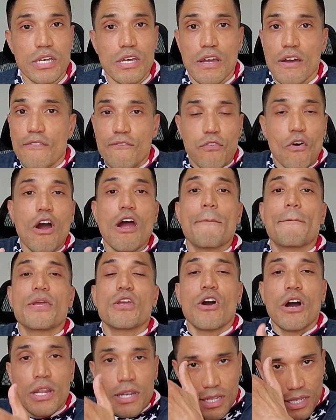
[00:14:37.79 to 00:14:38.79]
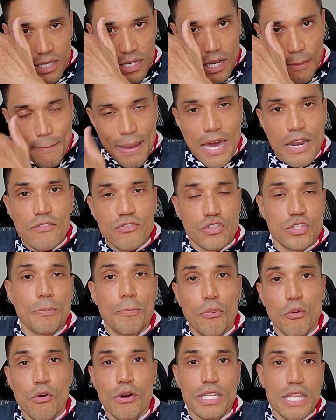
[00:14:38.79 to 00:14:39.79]
far beyond an amount of
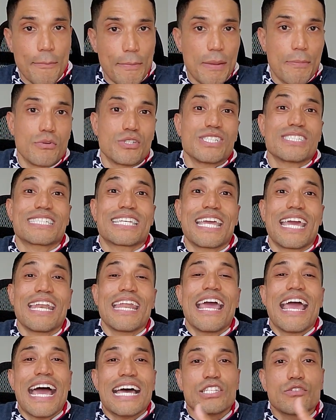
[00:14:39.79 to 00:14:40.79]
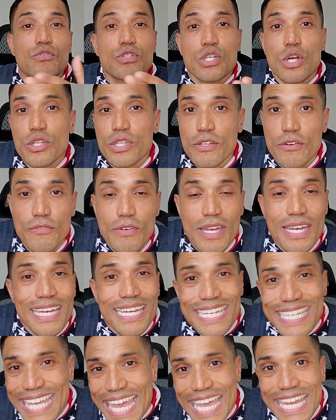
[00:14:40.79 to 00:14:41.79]
support that people just get as a result of
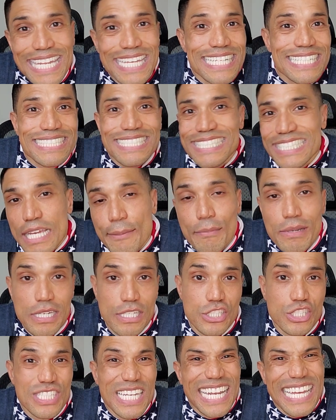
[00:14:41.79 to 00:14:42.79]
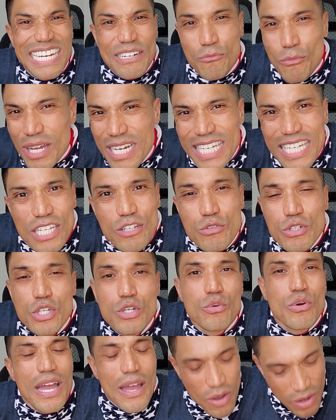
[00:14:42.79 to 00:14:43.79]
gaining a stimulus check. And what do you
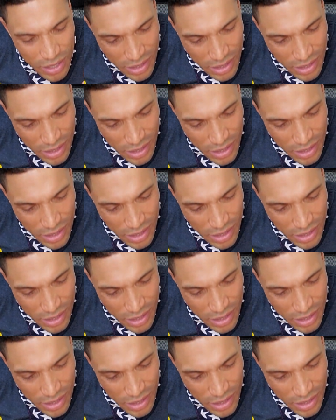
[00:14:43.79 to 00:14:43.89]
do?